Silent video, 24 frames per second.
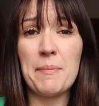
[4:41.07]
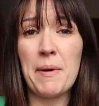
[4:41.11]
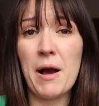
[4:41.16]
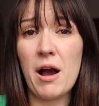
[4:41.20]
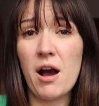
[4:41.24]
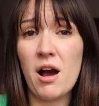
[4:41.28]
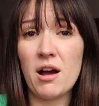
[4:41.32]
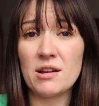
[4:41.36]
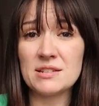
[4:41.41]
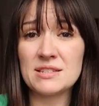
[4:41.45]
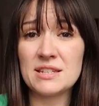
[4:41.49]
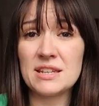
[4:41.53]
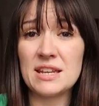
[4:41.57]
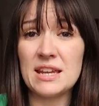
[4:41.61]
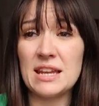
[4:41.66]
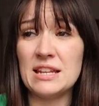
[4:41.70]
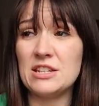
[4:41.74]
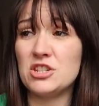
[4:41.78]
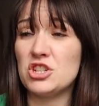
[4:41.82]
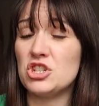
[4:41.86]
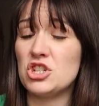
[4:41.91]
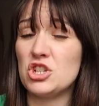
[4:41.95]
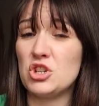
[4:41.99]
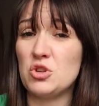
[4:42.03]
apart
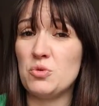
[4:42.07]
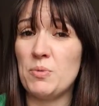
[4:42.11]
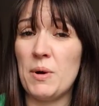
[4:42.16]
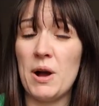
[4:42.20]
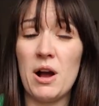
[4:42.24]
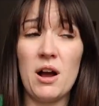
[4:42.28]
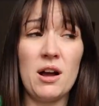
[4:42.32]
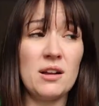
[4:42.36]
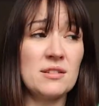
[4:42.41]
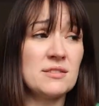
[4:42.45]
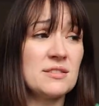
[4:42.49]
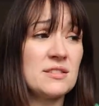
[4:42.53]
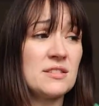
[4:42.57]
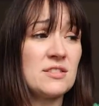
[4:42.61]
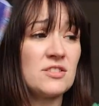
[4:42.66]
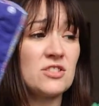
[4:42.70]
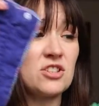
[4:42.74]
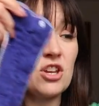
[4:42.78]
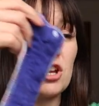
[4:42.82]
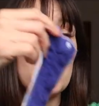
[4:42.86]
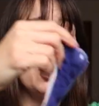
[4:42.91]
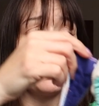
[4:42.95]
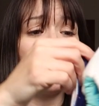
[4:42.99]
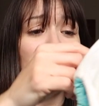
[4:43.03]
into two parts.
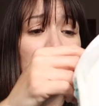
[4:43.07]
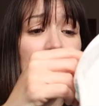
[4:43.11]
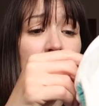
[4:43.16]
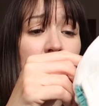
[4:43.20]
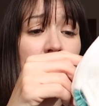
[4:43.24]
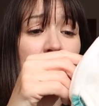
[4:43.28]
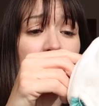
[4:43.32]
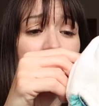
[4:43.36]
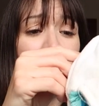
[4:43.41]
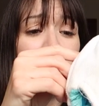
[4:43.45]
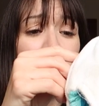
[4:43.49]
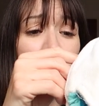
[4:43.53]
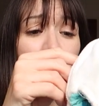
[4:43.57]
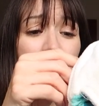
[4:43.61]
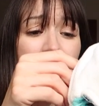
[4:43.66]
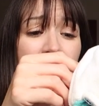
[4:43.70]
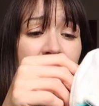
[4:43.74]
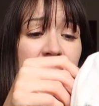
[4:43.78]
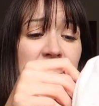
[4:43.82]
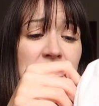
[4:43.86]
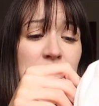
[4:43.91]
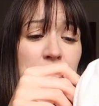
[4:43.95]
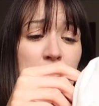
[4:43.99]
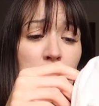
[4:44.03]
So
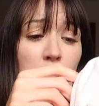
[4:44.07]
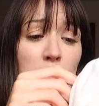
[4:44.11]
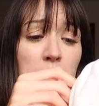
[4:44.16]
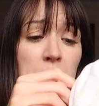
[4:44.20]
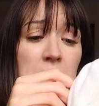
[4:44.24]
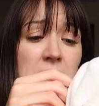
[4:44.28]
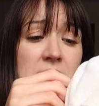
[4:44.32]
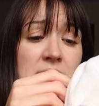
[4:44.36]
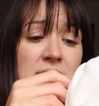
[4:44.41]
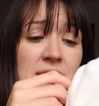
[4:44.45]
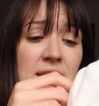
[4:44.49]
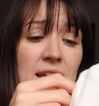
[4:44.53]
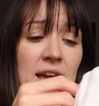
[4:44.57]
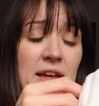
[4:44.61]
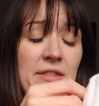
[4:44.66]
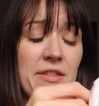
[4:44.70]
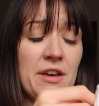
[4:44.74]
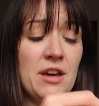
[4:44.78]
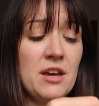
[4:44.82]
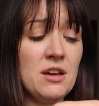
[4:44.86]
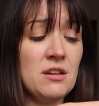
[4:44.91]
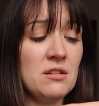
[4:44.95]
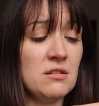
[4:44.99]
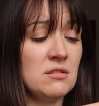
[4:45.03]
when this popped
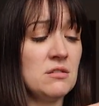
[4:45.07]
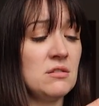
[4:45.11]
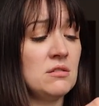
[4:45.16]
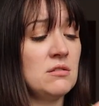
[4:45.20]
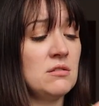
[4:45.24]
together,